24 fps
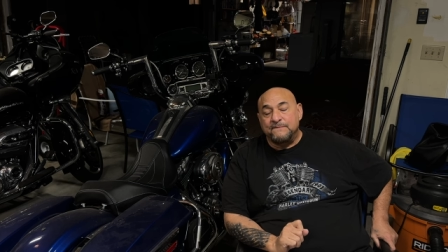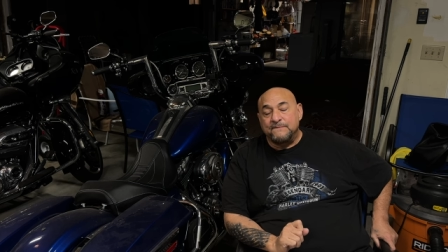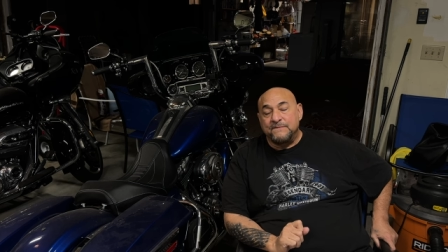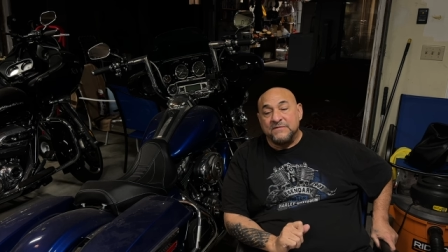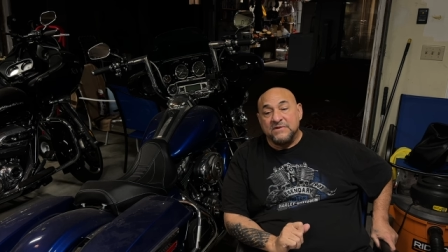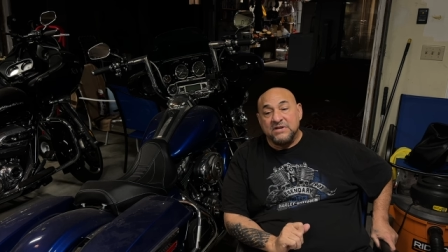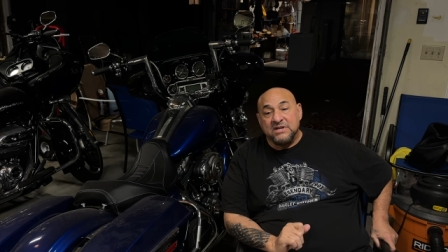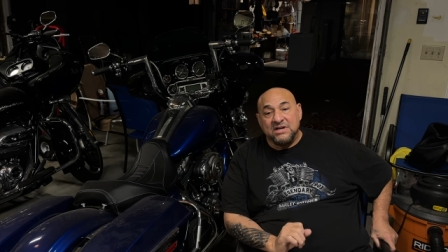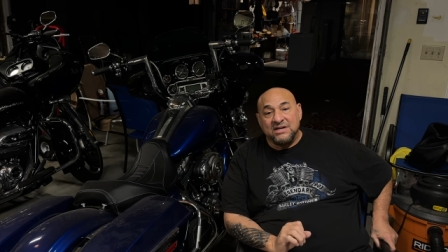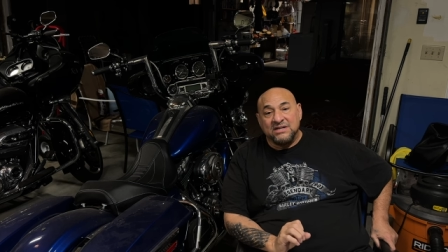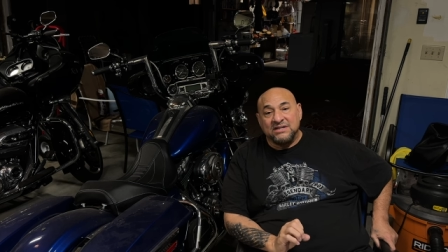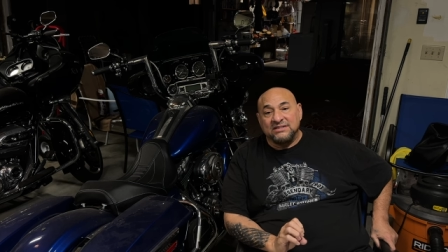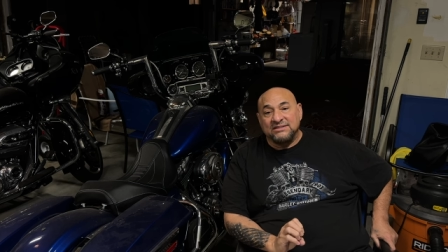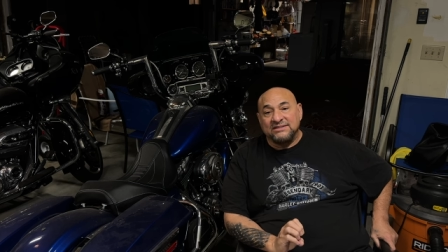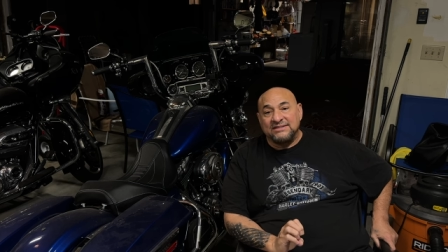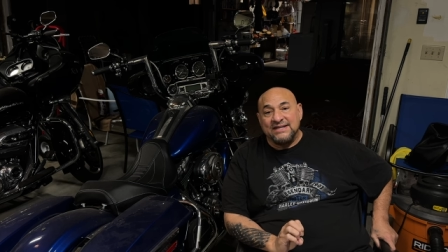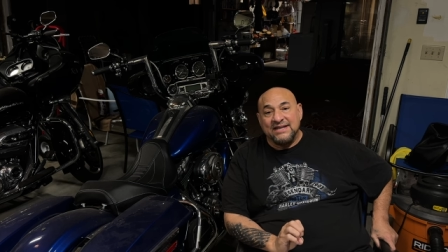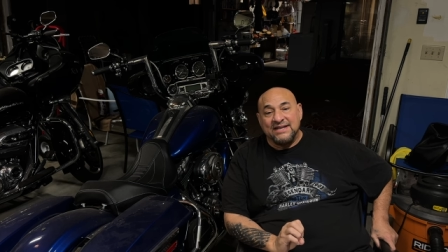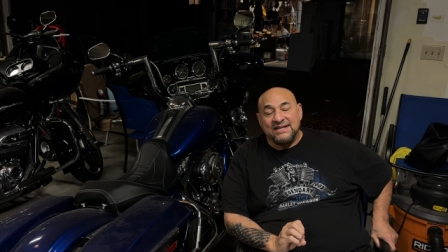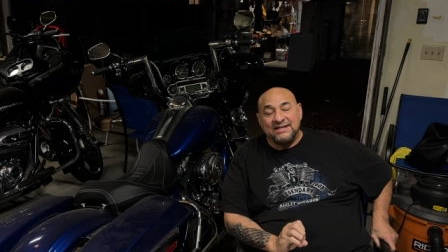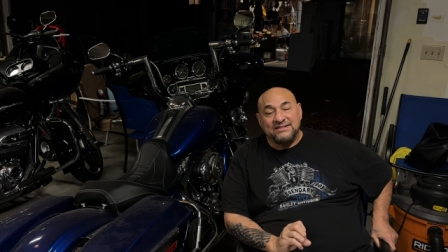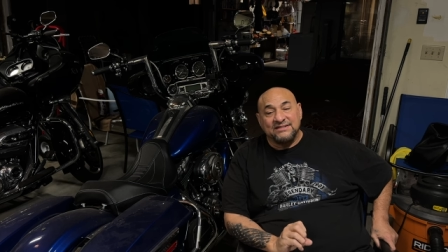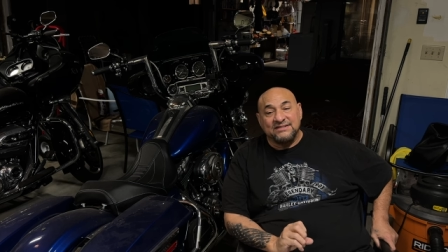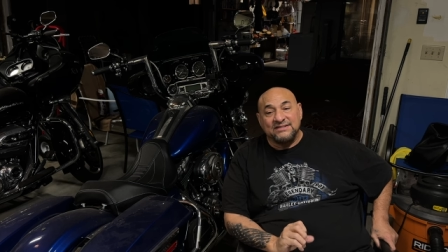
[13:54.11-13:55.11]
none in
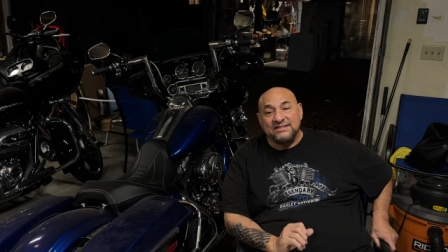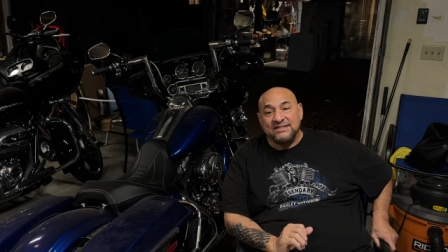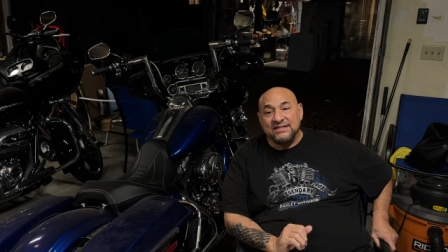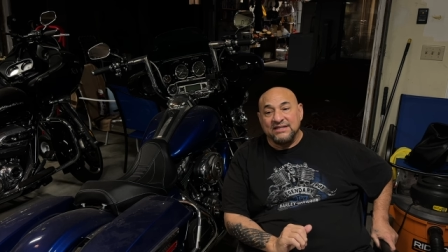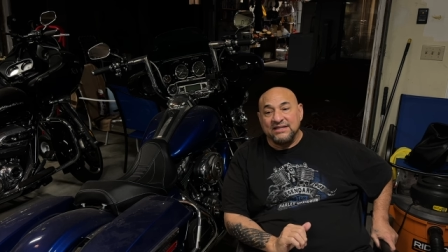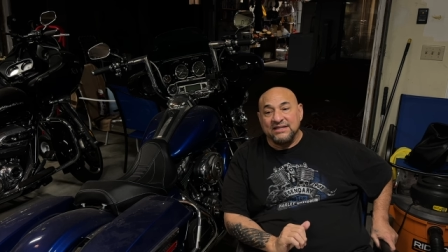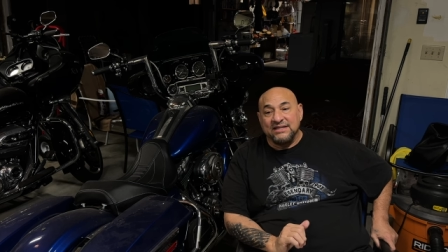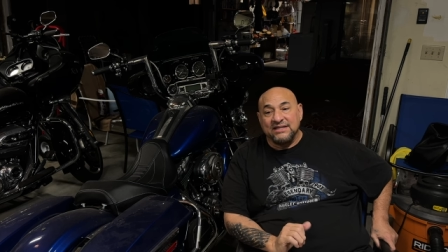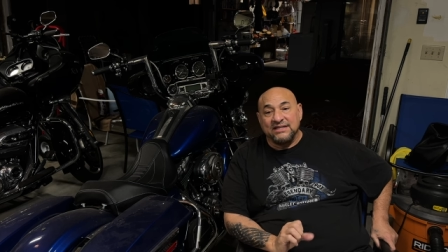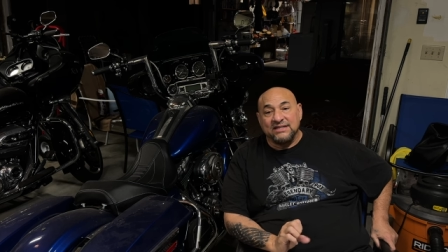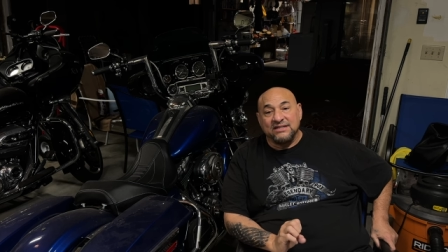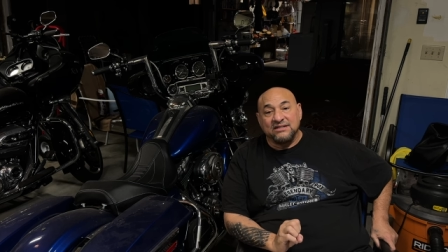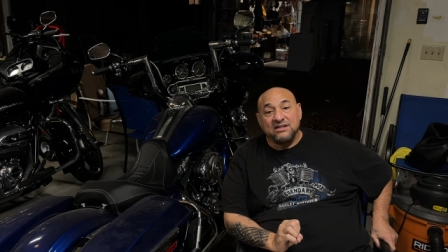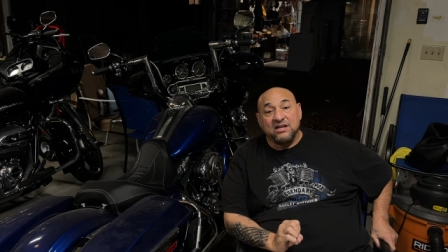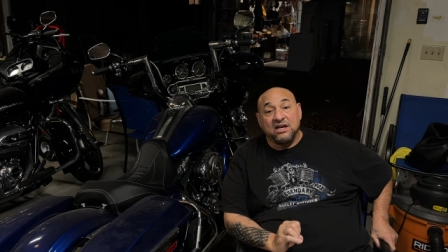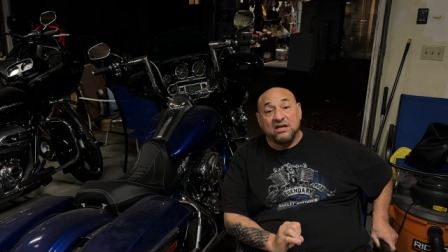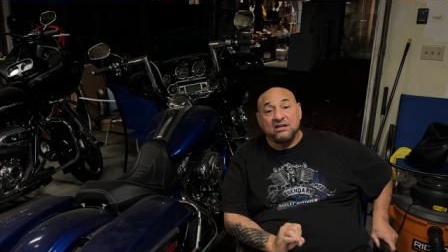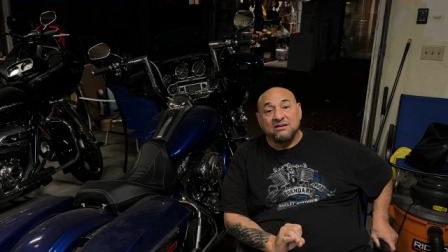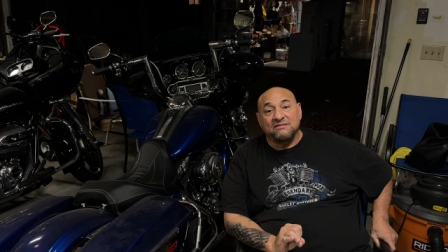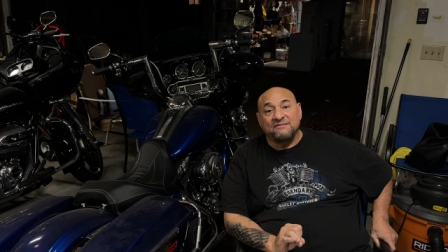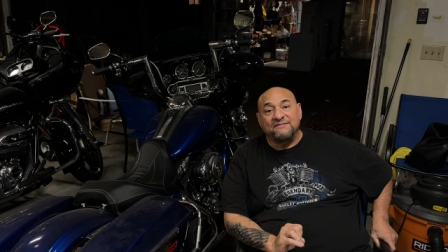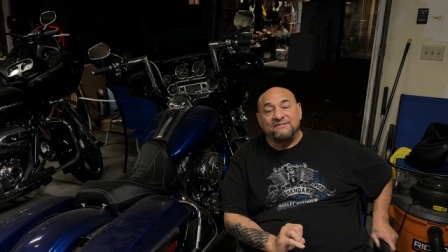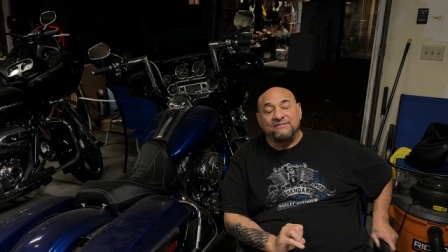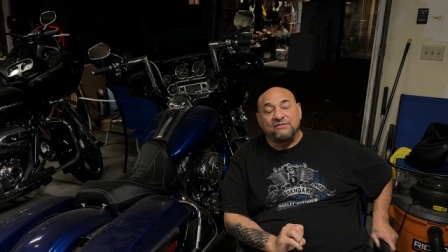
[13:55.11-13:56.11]
Tennessee, none
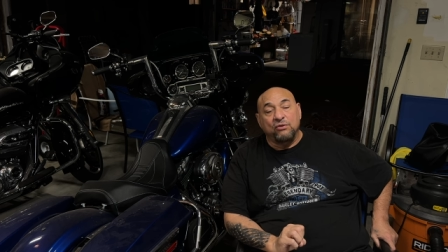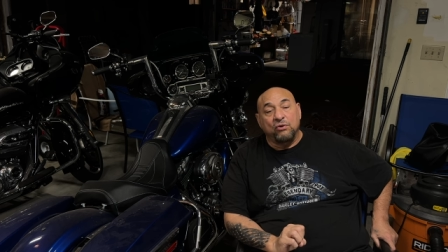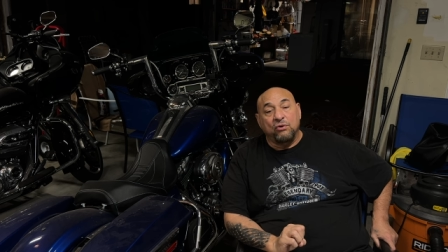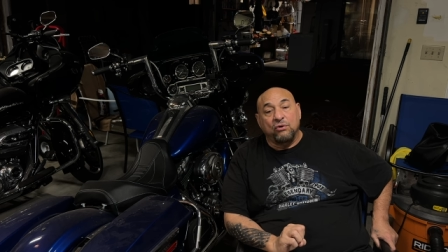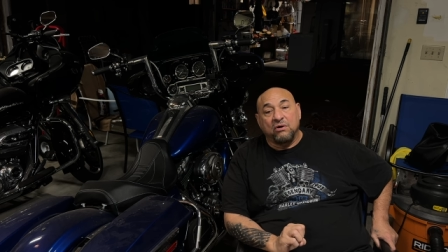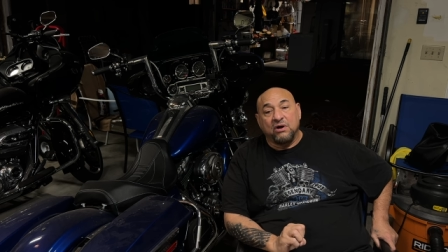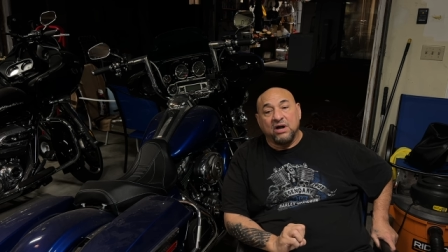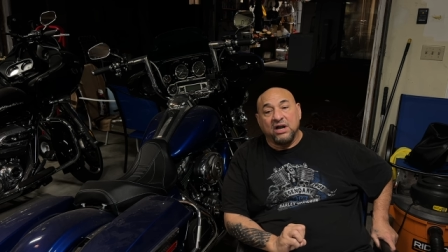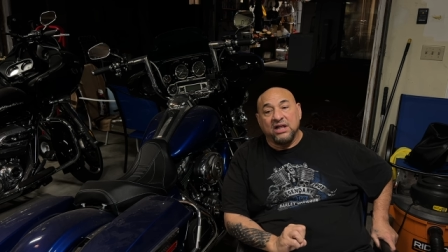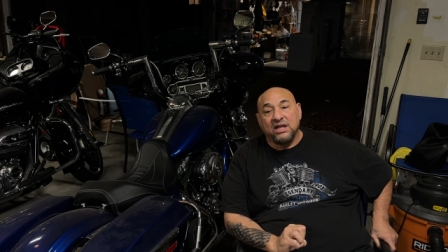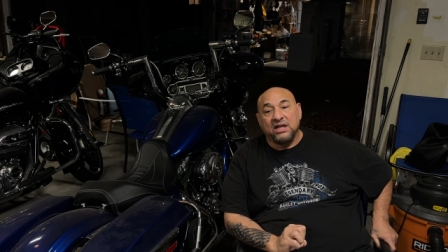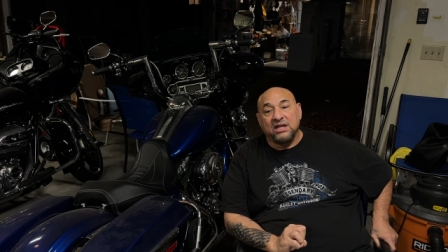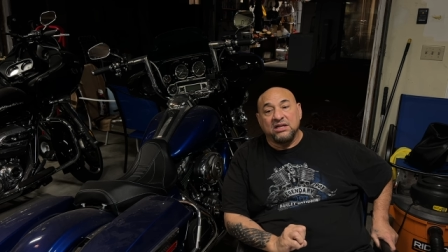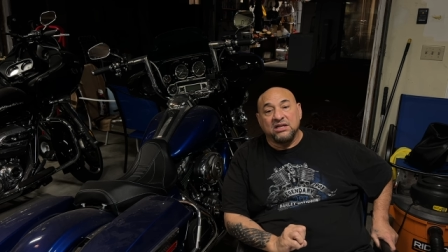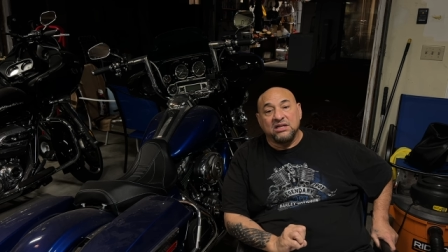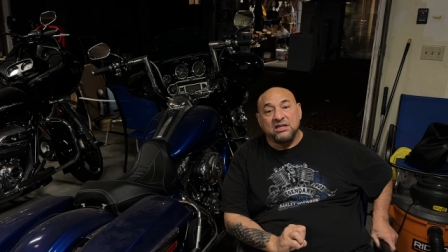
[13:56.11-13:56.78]
in Florida,